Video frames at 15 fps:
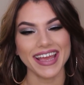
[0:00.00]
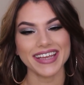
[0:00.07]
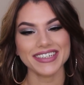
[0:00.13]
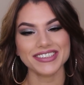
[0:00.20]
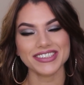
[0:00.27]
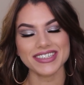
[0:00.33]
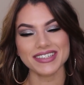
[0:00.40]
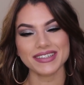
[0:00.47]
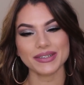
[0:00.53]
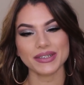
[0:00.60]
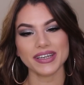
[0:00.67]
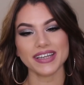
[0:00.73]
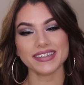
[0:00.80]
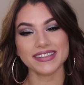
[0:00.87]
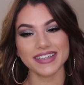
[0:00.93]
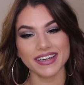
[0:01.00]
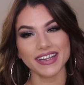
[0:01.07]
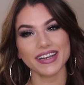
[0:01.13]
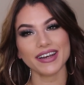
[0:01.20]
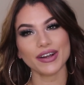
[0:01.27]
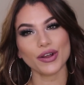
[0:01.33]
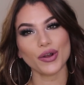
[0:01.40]
it just
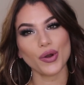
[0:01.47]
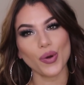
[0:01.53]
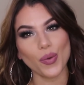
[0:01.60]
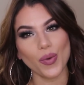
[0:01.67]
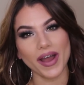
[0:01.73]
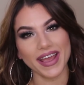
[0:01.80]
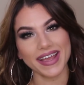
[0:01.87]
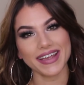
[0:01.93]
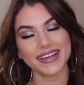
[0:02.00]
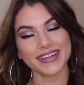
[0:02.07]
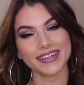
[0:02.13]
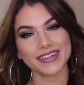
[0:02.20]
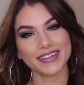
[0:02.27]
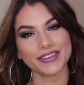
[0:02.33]
didn't quite